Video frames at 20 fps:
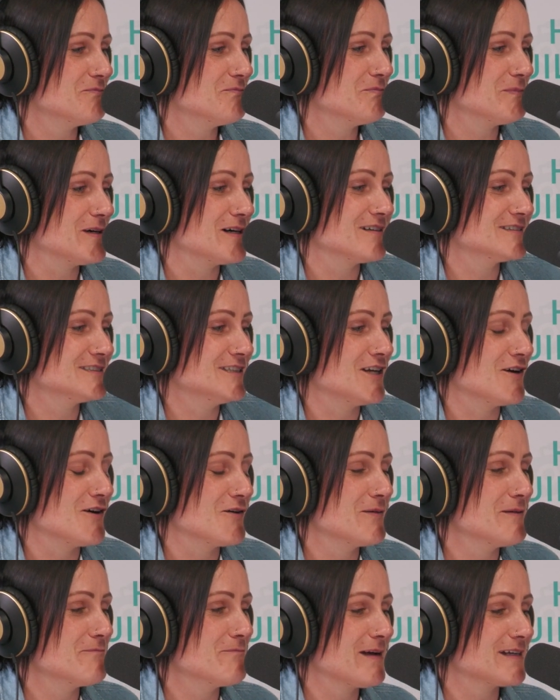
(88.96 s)
But, you know, I
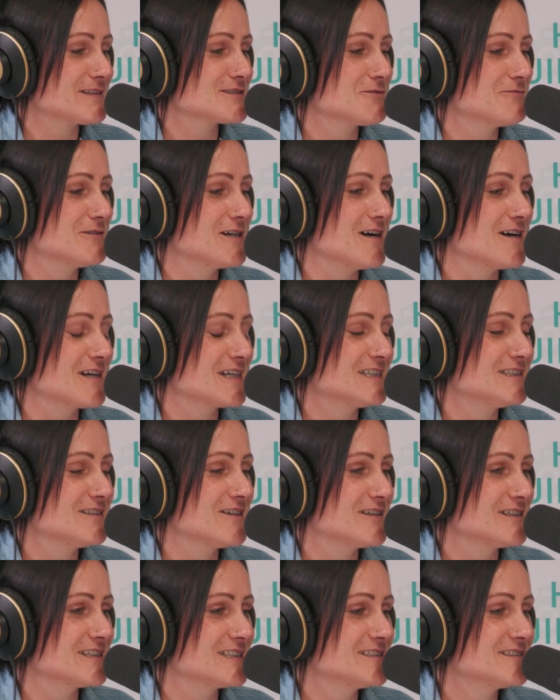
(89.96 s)
went back to work and
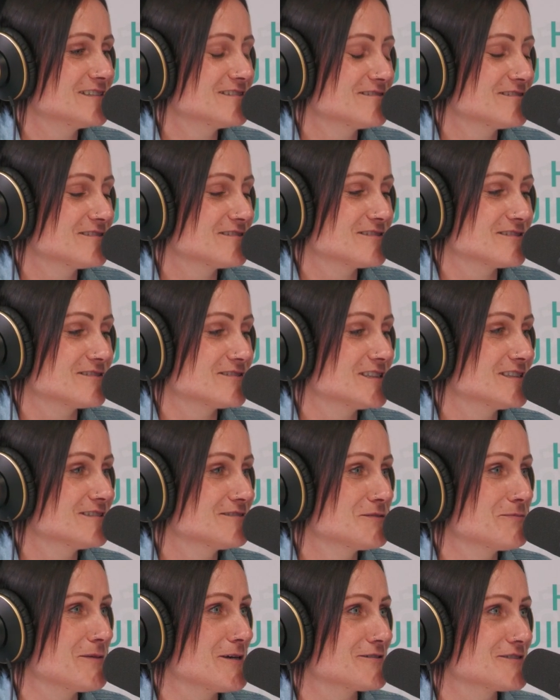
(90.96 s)
I
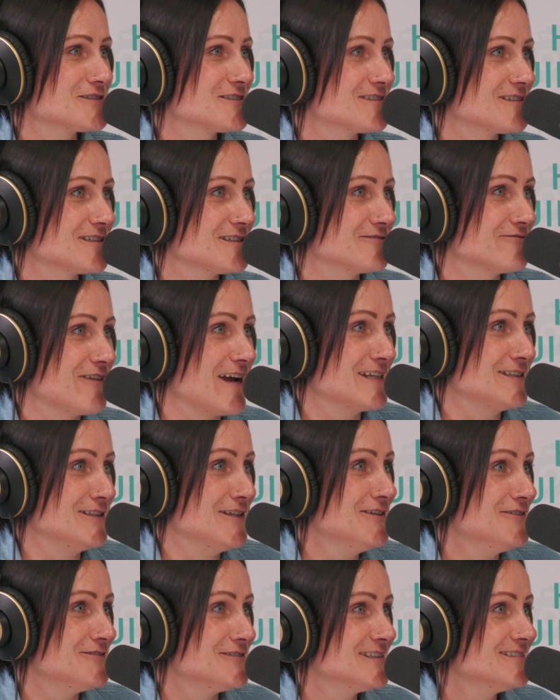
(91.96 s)
rang
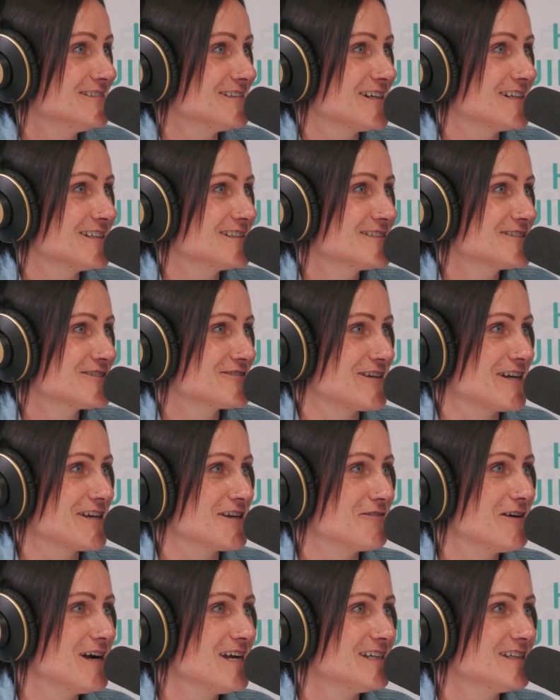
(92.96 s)
you, didn't I, straight
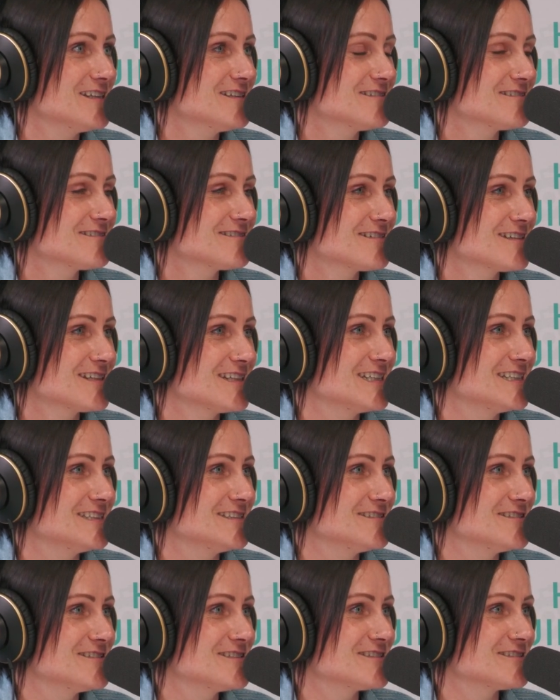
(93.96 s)
away.
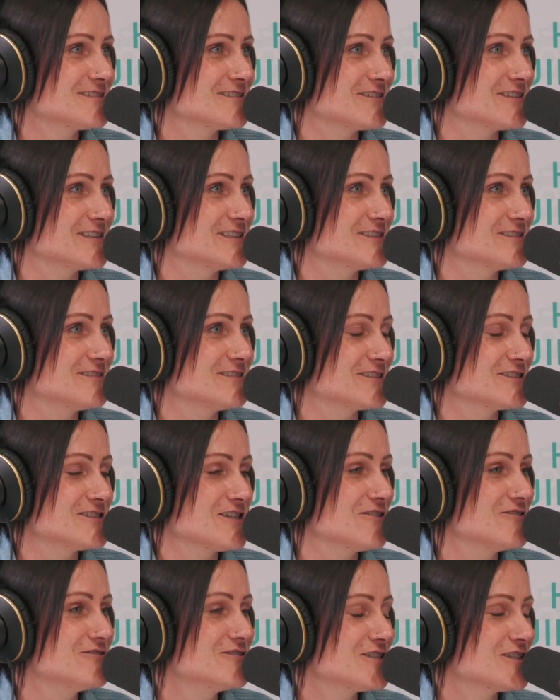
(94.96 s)
And I
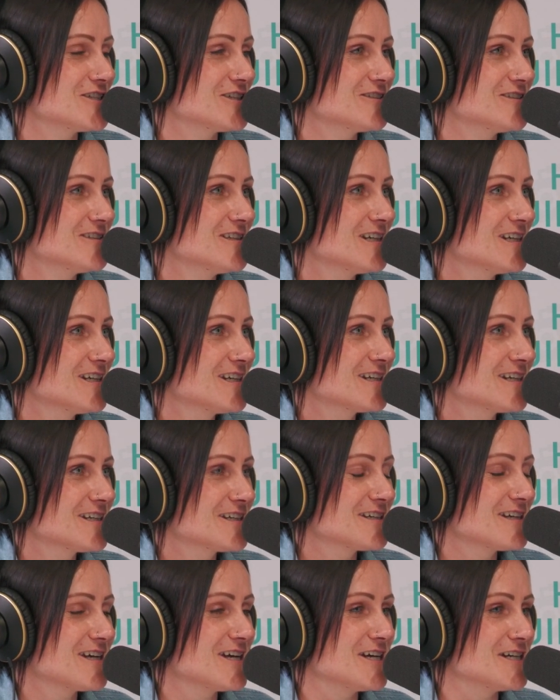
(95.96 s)
told you,
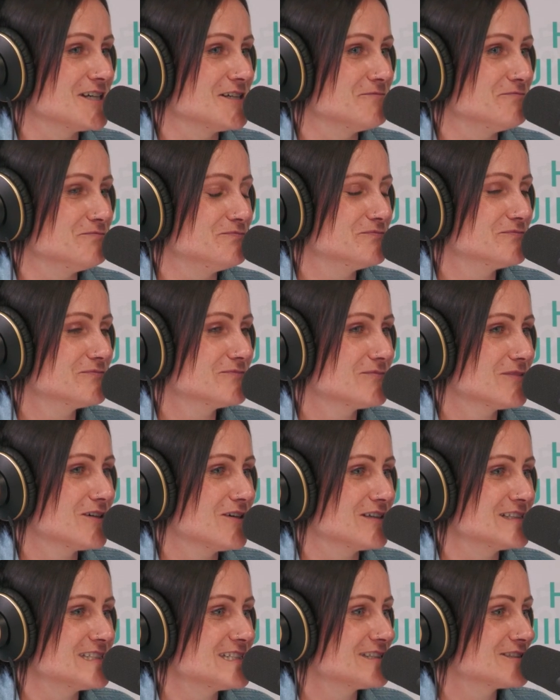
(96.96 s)

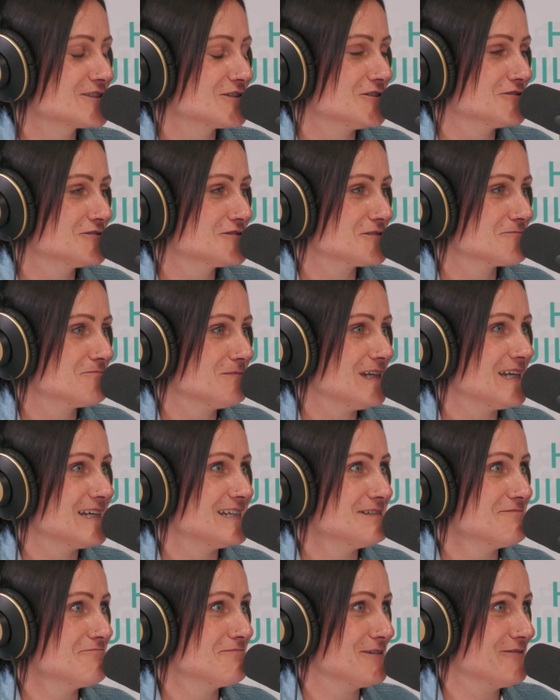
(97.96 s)
I did
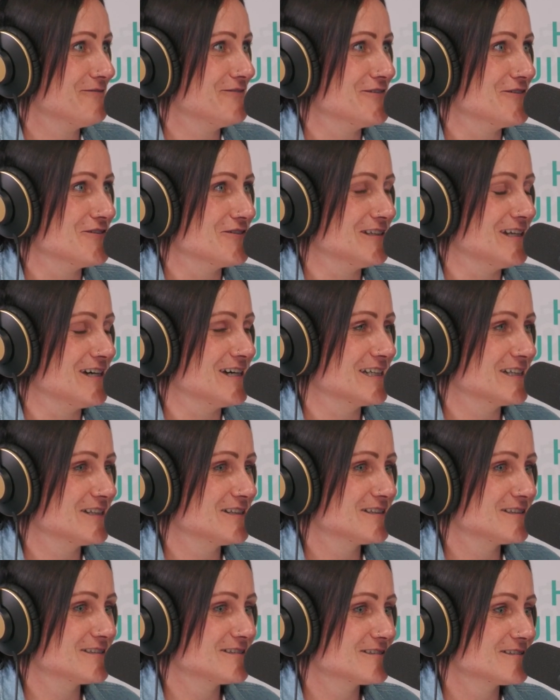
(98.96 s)
contemplate before, like,
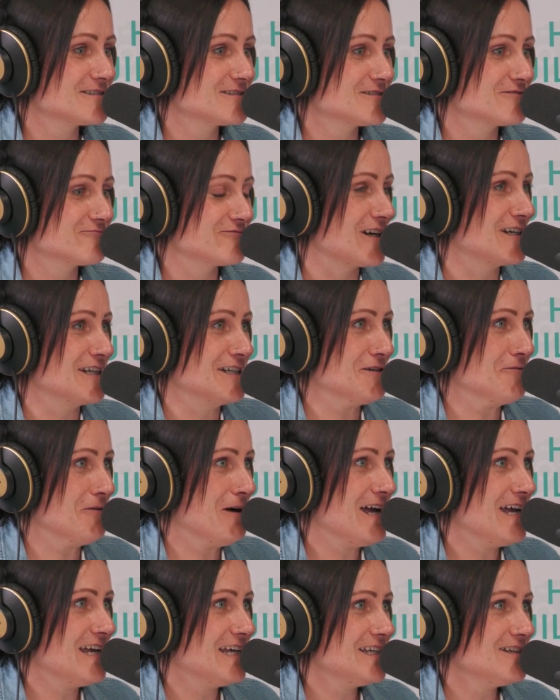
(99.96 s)
running
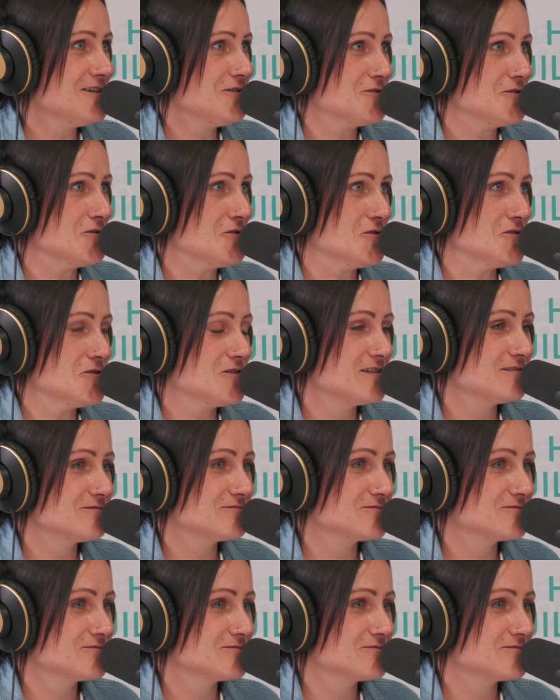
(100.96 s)
away, or